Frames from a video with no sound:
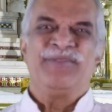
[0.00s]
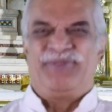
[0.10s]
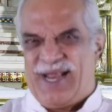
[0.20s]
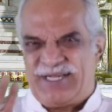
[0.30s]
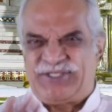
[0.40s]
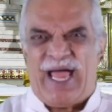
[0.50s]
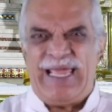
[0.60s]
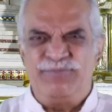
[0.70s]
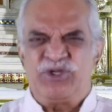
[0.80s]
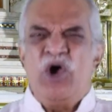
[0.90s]
There are
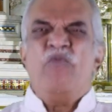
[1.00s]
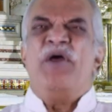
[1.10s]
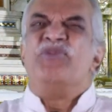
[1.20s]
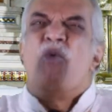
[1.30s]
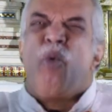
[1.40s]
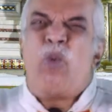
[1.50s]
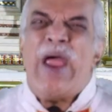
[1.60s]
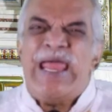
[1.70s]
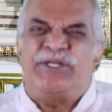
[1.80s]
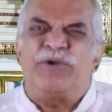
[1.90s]
times when the
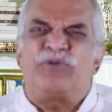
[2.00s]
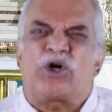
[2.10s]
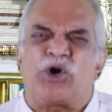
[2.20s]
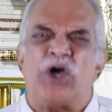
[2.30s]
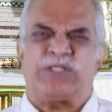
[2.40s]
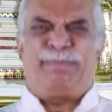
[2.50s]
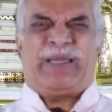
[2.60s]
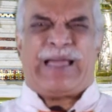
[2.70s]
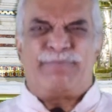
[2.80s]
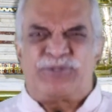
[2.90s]
weight of the cross
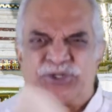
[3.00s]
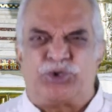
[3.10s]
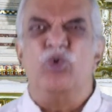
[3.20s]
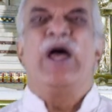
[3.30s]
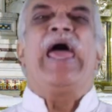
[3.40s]
becomes too